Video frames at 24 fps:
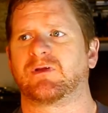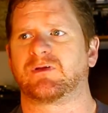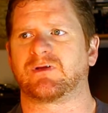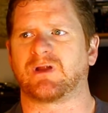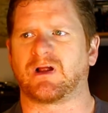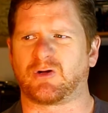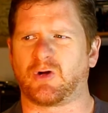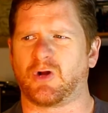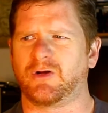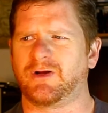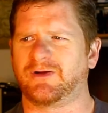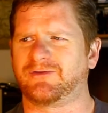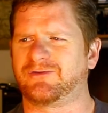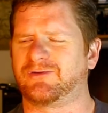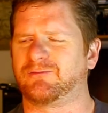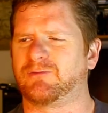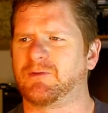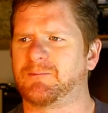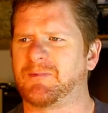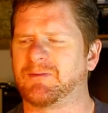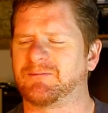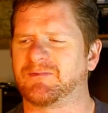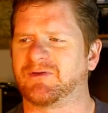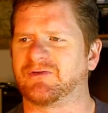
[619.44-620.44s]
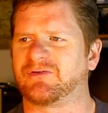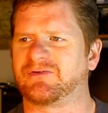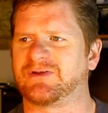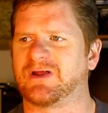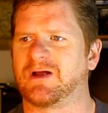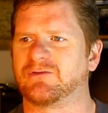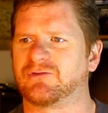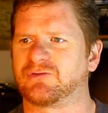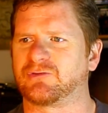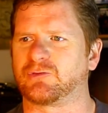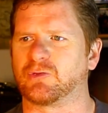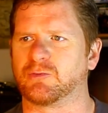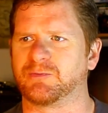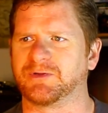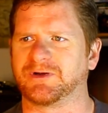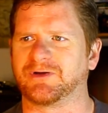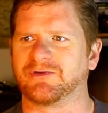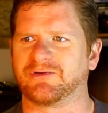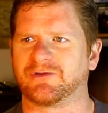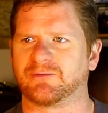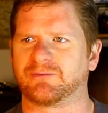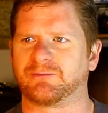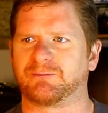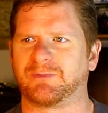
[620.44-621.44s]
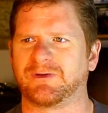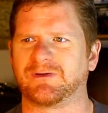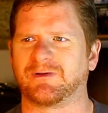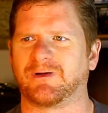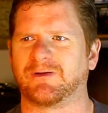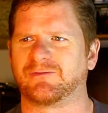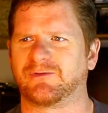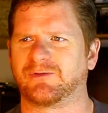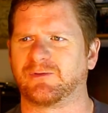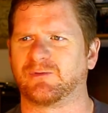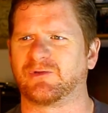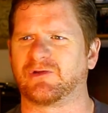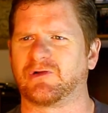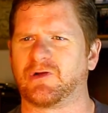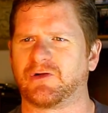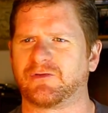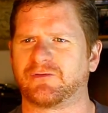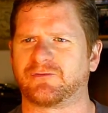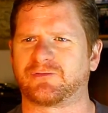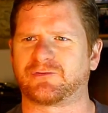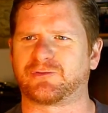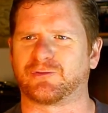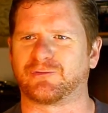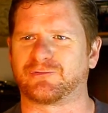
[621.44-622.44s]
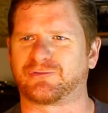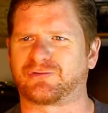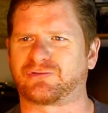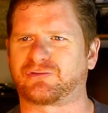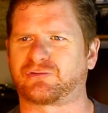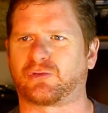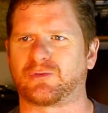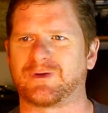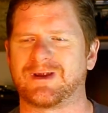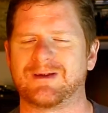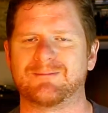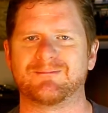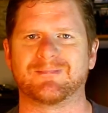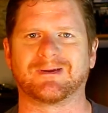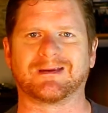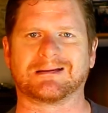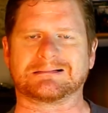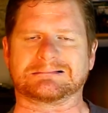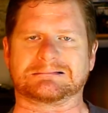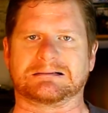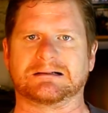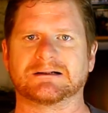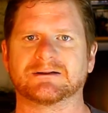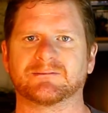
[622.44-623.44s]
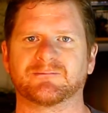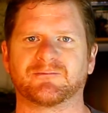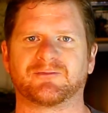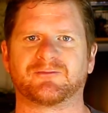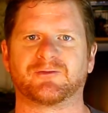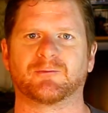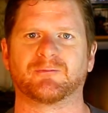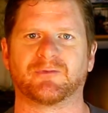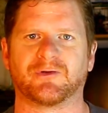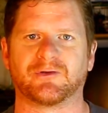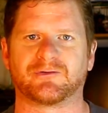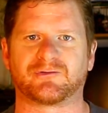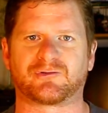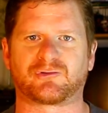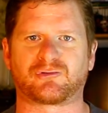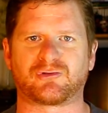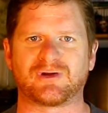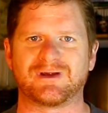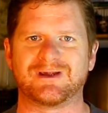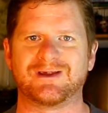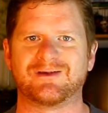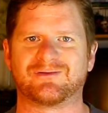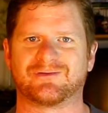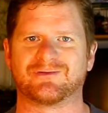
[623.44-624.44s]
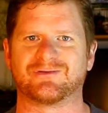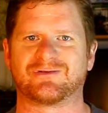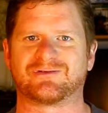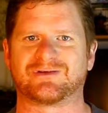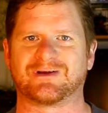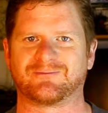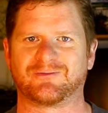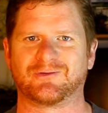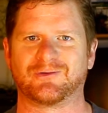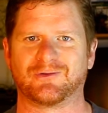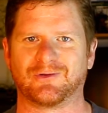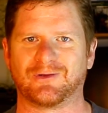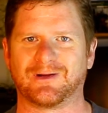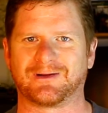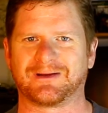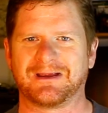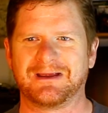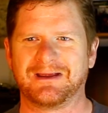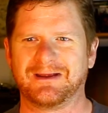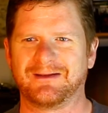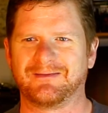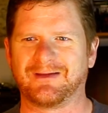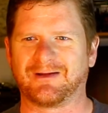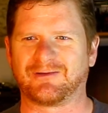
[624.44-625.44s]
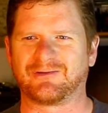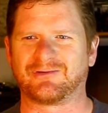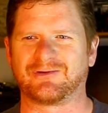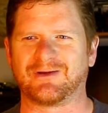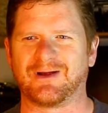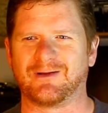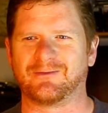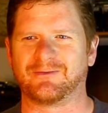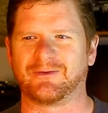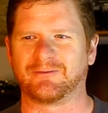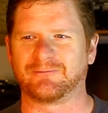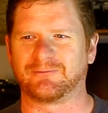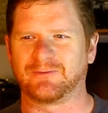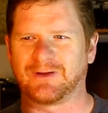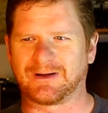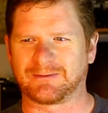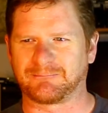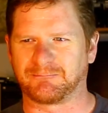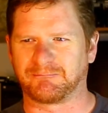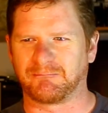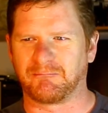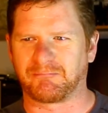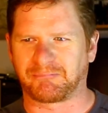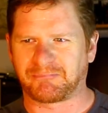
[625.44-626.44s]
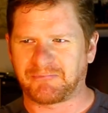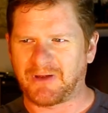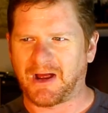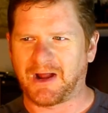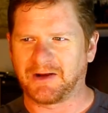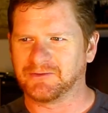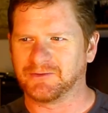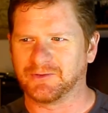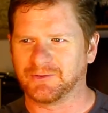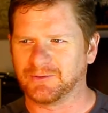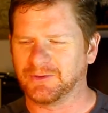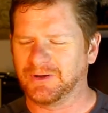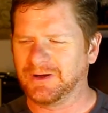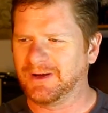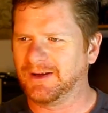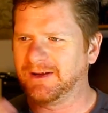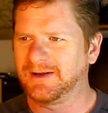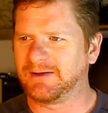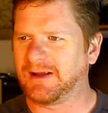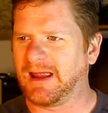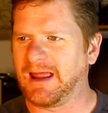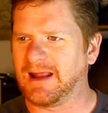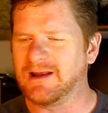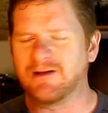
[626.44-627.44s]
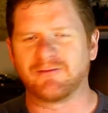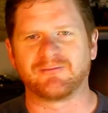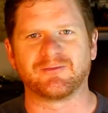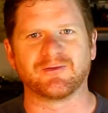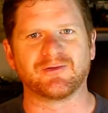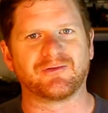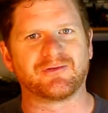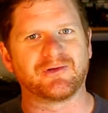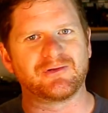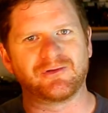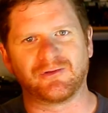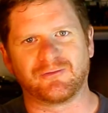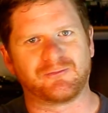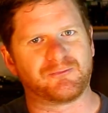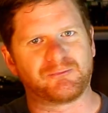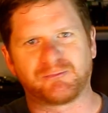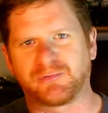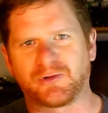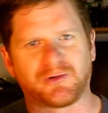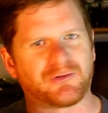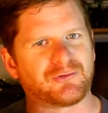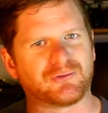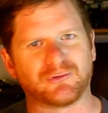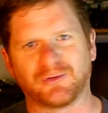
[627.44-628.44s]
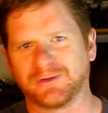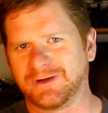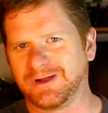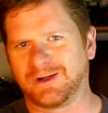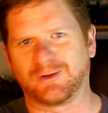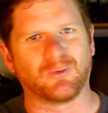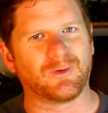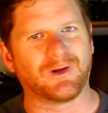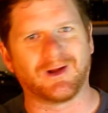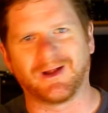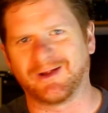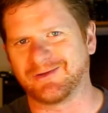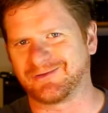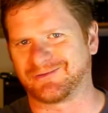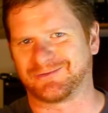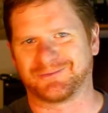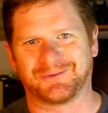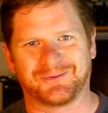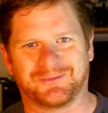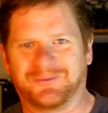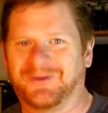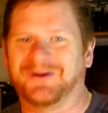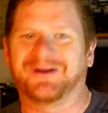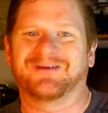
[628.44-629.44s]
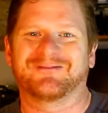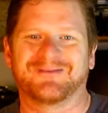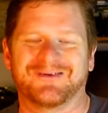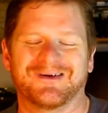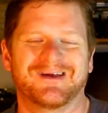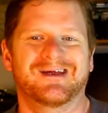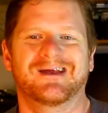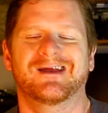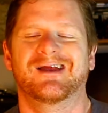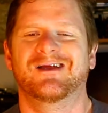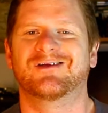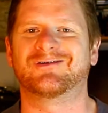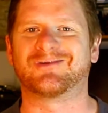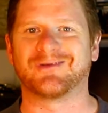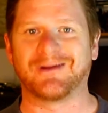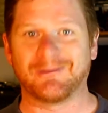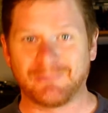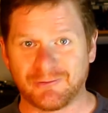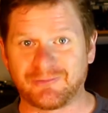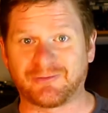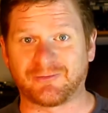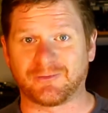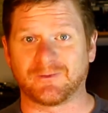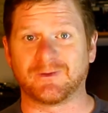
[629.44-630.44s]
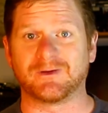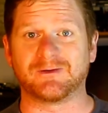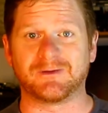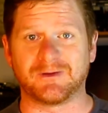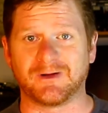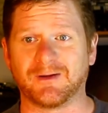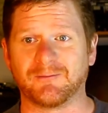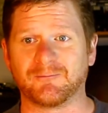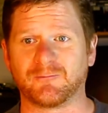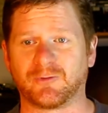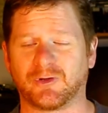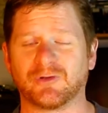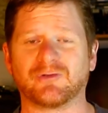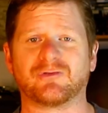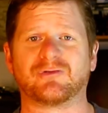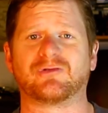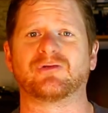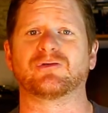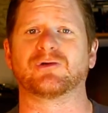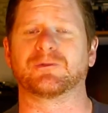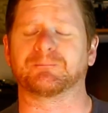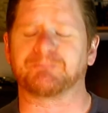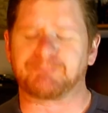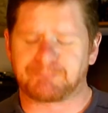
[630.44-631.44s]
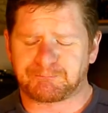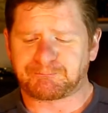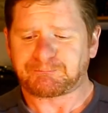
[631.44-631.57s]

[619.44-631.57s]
I can't actually remember the sound score because there was a lot of sort of screaming from the trees and stuff, like that sound of like, I don't know, elephants that you've put through an equalizer or whatever. So that was very good too.